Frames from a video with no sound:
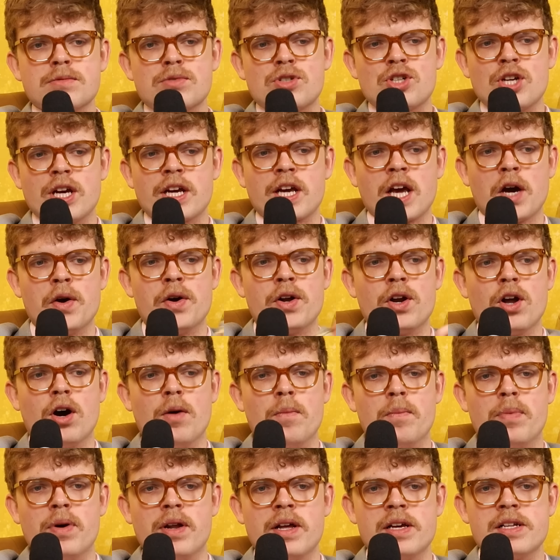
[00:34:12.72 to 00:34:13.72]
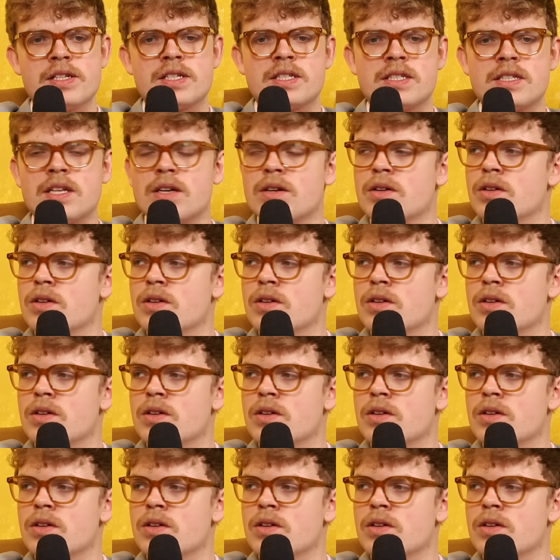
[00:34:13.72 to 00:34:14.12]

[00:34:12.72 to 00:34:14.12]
some shit going on, but it's